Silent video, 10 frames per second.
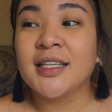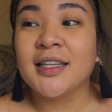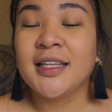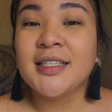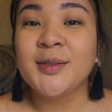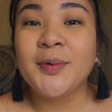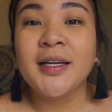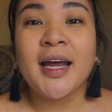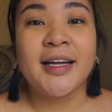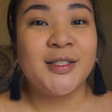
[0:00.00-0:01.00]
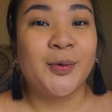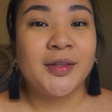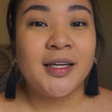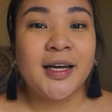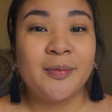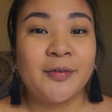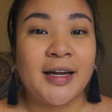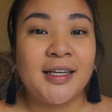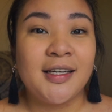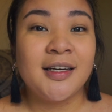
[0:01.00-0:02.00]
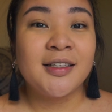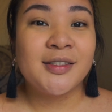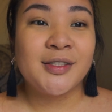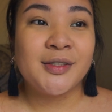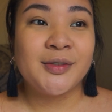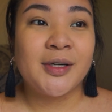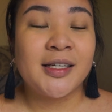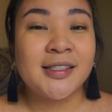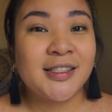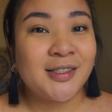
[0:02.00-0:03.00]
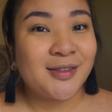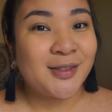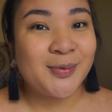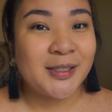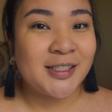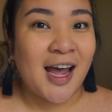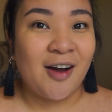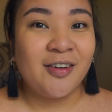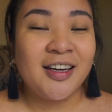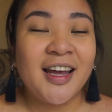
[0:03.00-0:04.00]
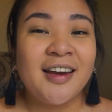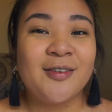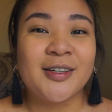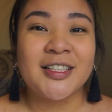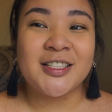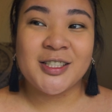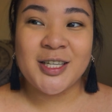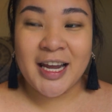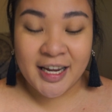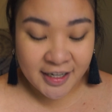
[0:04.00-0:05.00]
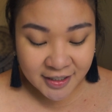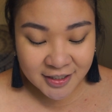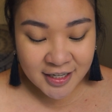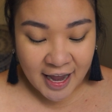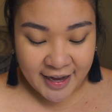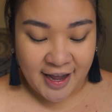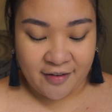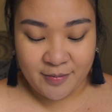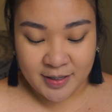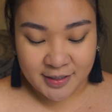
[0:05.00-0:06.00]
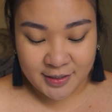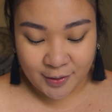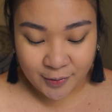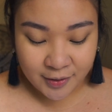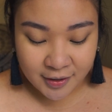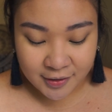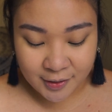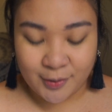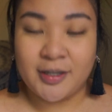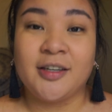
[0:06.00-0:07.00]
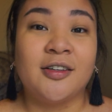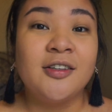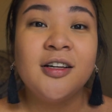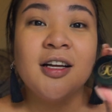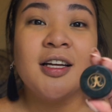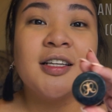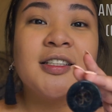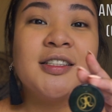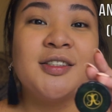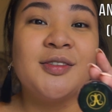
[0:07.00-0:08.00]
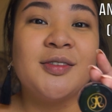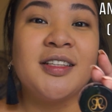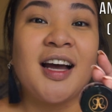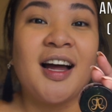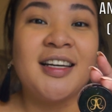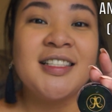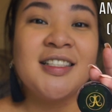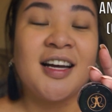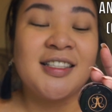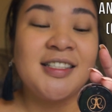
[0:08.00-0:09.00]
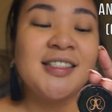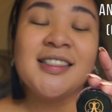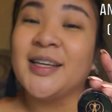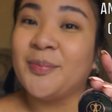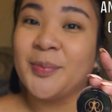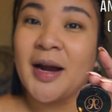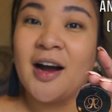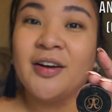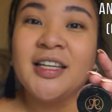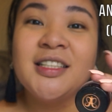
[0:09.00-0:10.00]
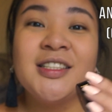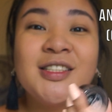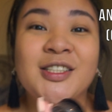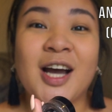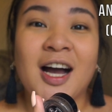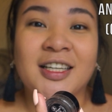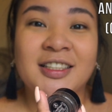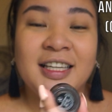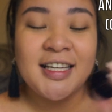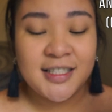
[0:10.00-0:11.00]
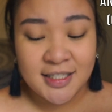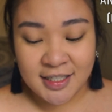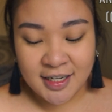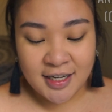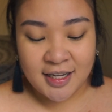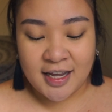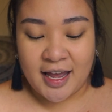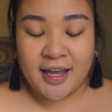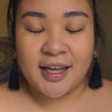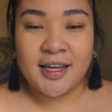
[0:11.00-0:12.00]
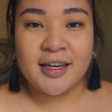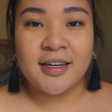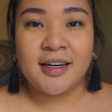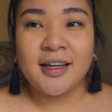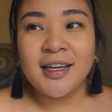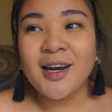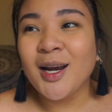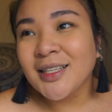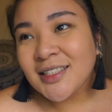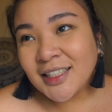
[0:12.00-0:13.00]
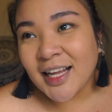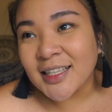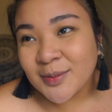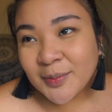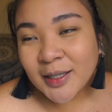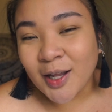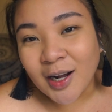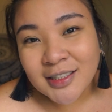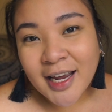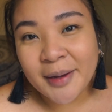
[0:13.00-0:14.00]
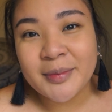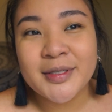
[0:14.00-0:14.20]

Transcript: This one, I don't think I'm ready to switch out yet or change. I have been so loyal to the Anastasia Dip Brow in Chocolate, and it honestly lasts me a long time.